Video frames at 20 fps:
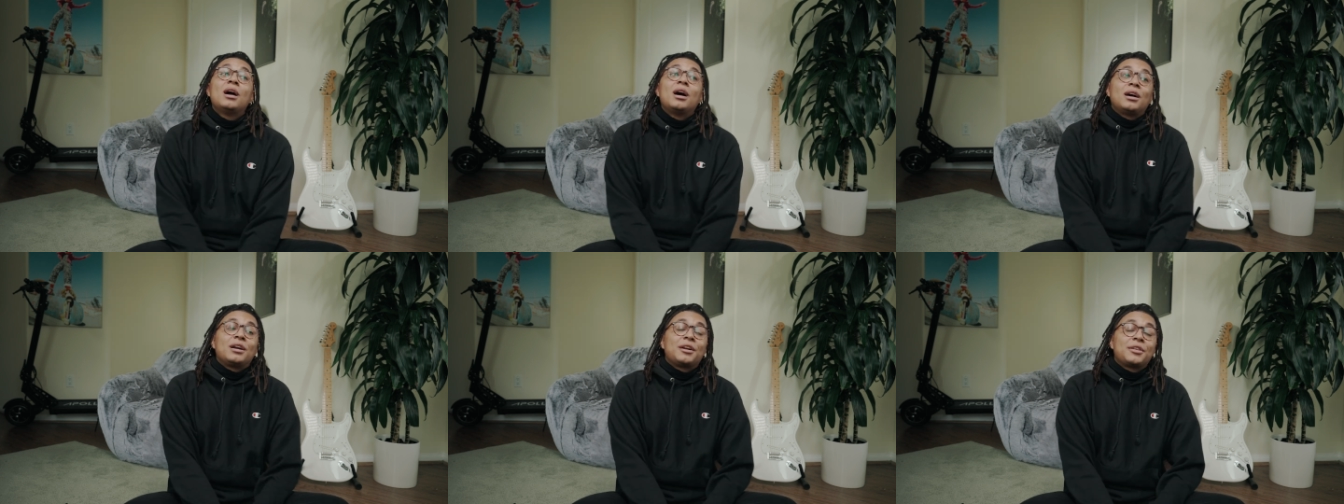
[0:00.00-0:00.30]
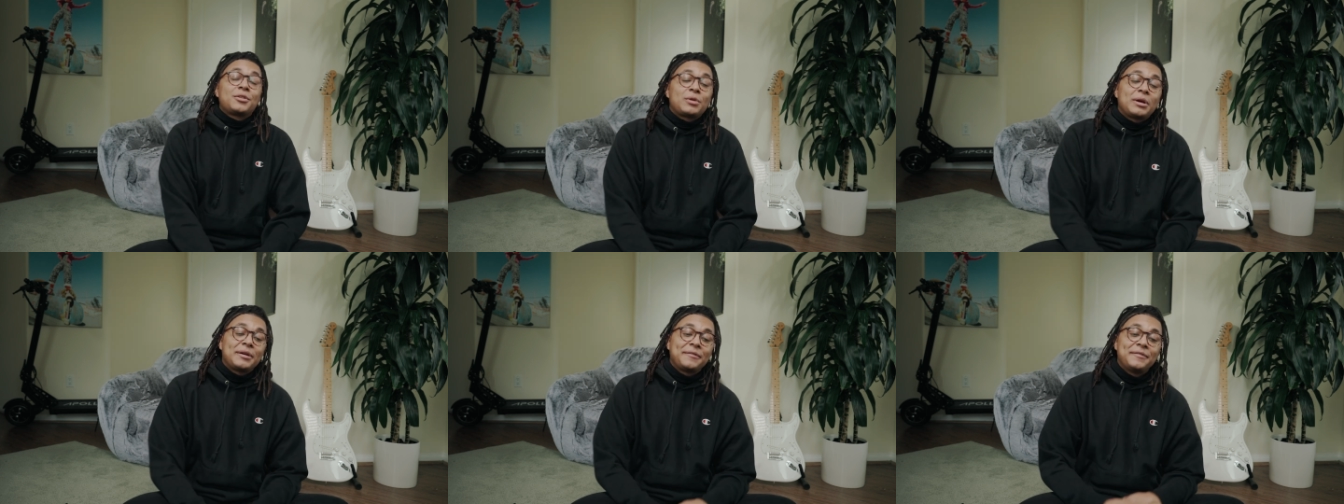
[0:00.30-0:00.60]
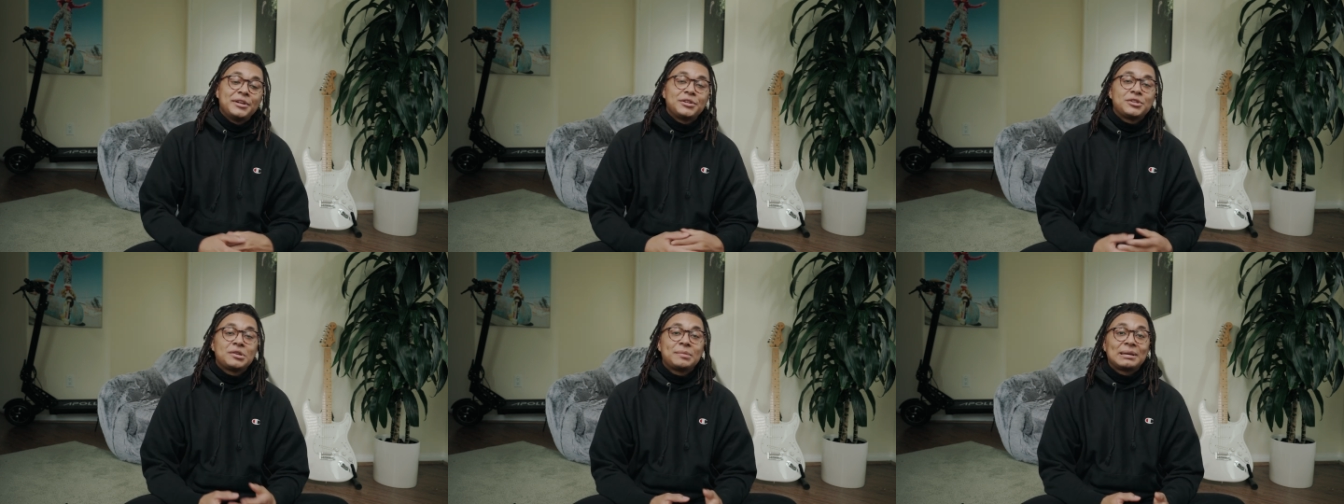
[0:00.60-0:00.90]
Another great
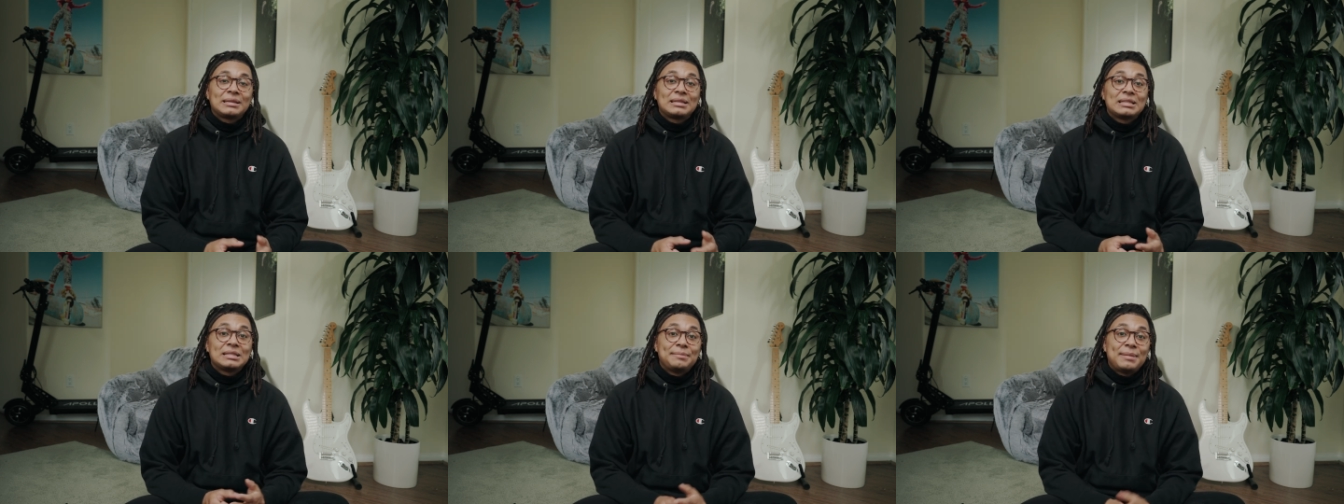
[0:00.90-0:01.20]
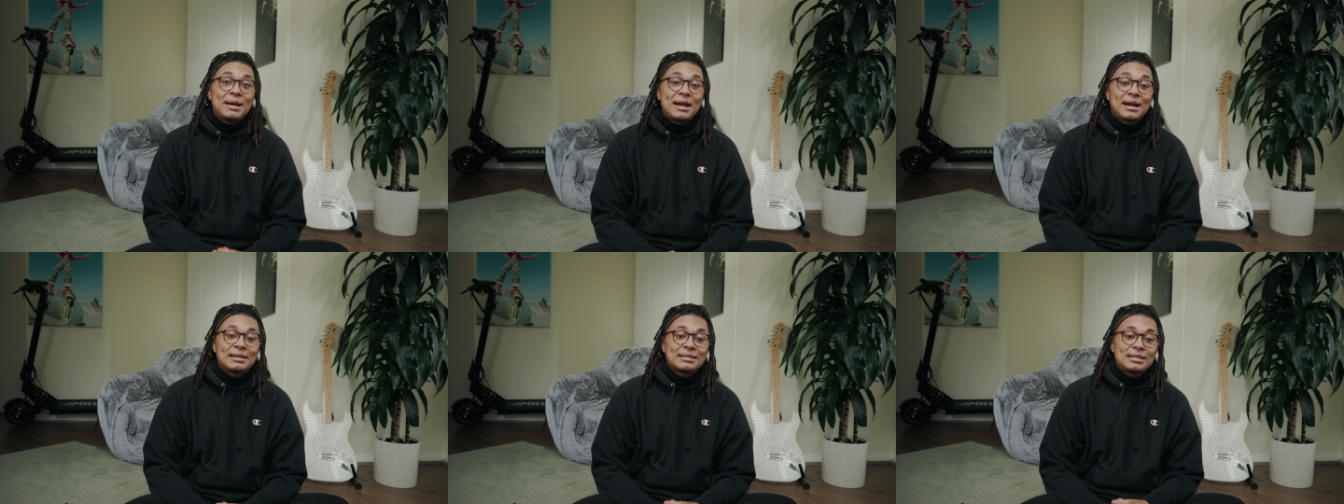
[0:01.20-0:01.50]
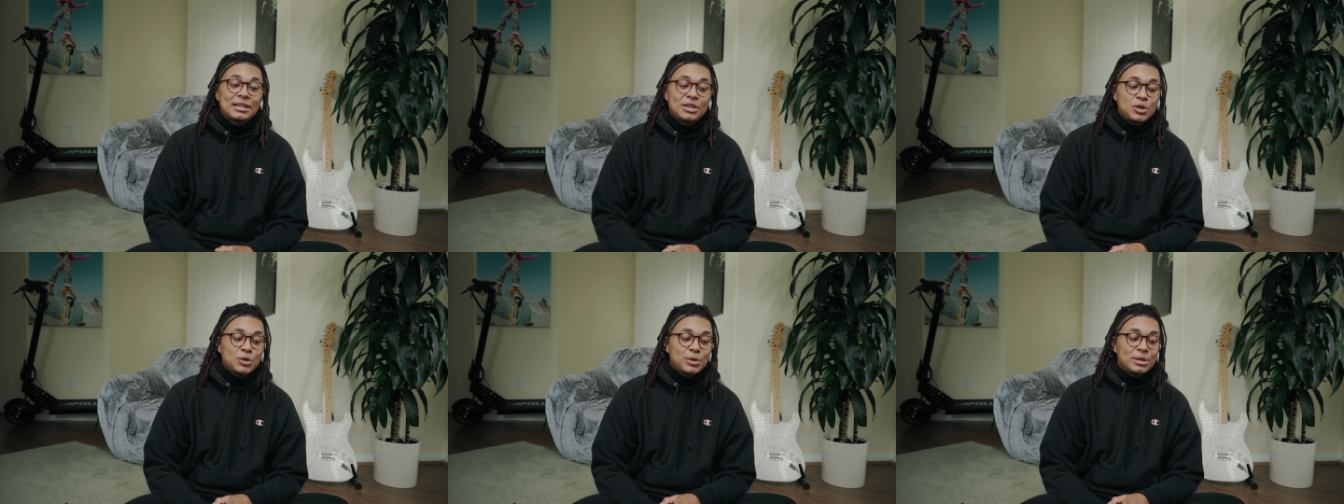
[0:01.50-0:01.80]
feature about this bag is
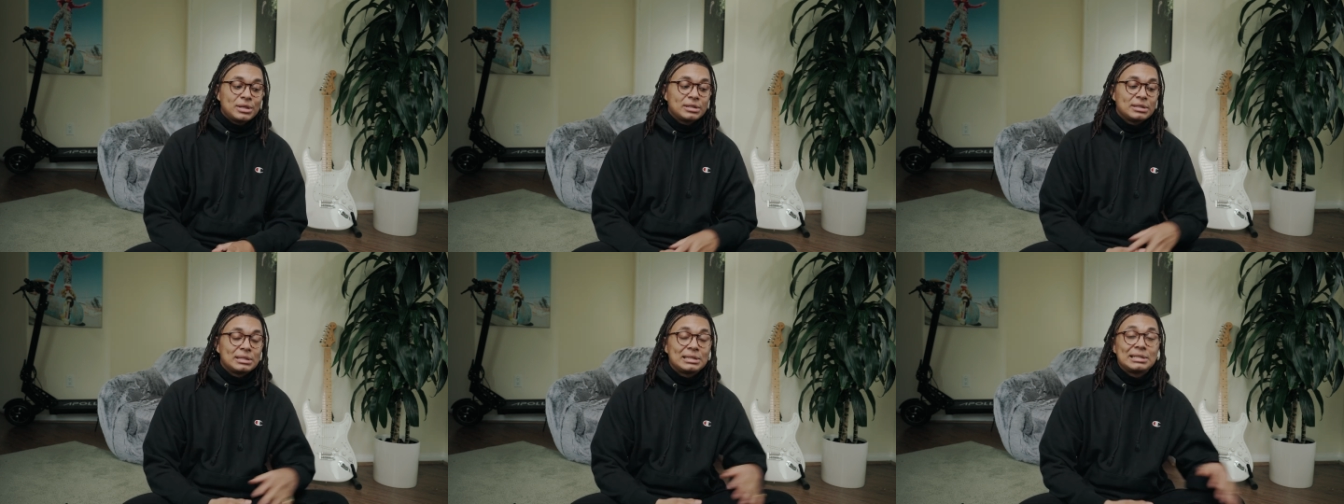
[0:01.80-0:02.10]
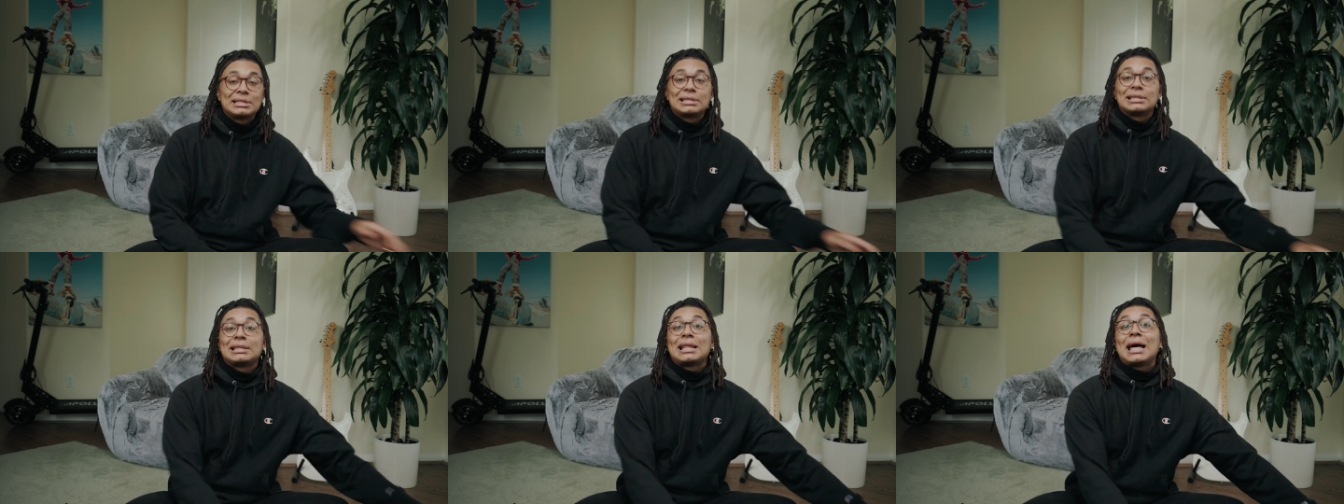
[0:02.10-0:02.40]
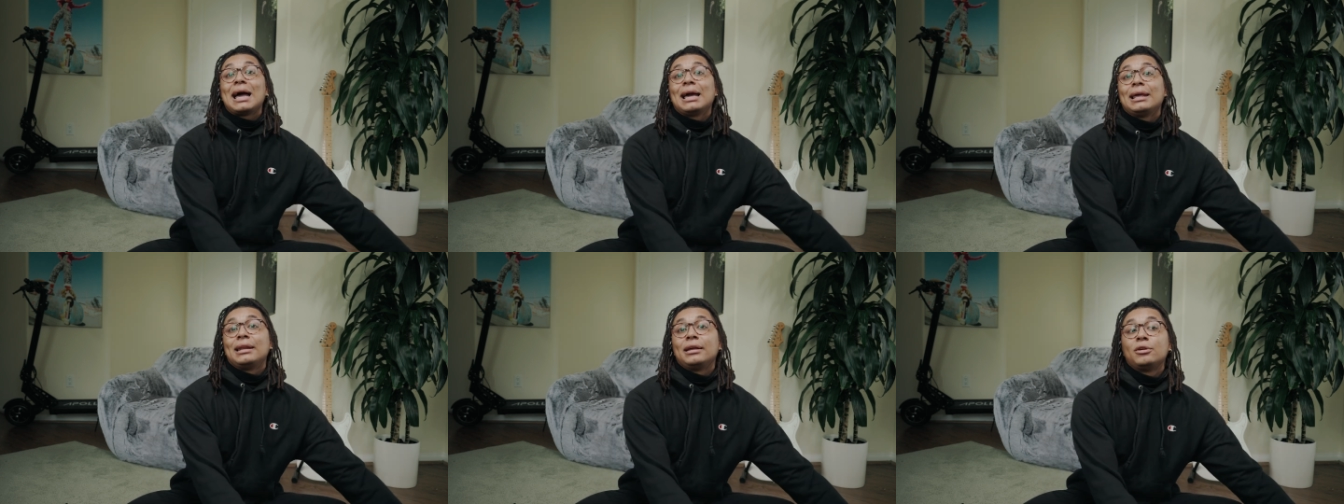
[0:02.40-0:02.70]
that you can
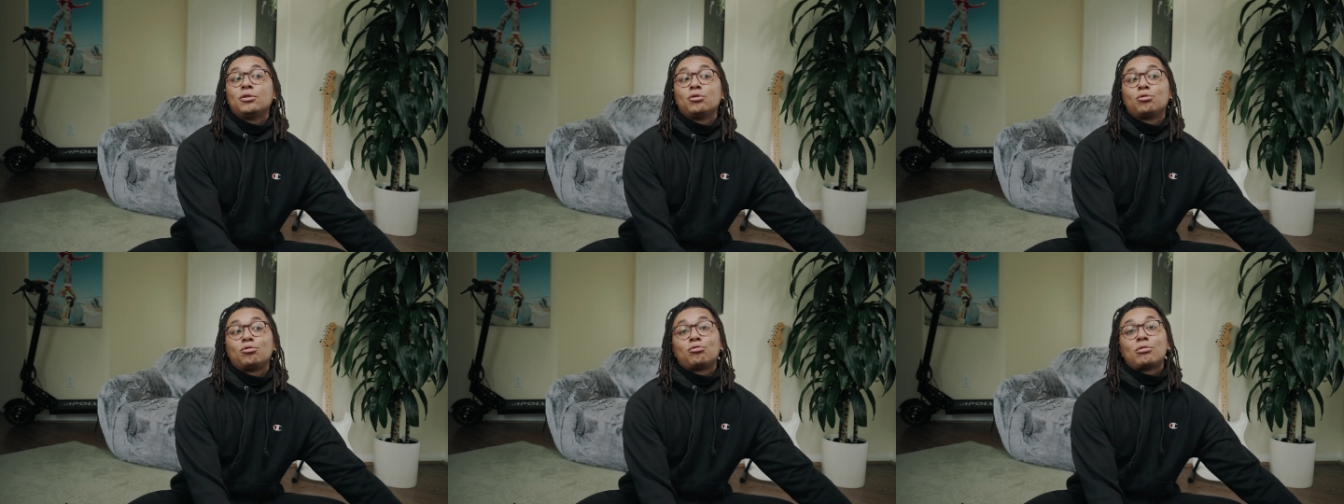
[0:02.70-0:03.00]
slide it